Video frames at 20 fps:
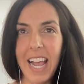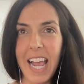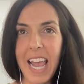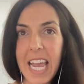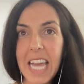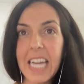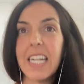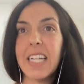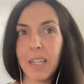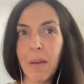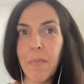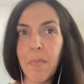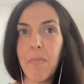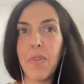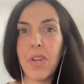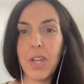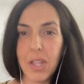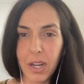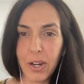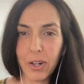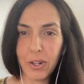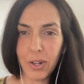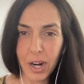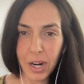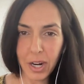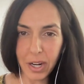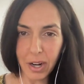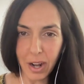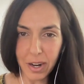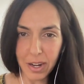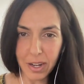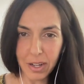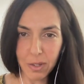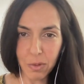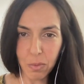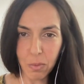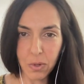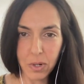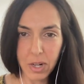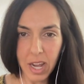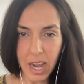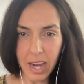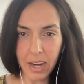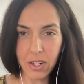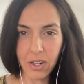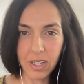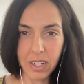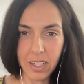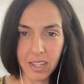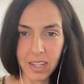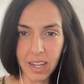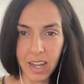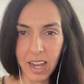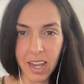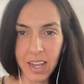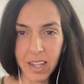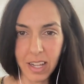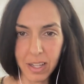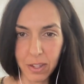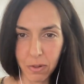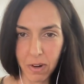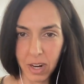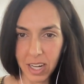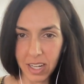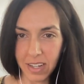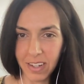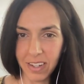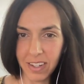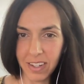and it's something that your target audience would actually say, that's great.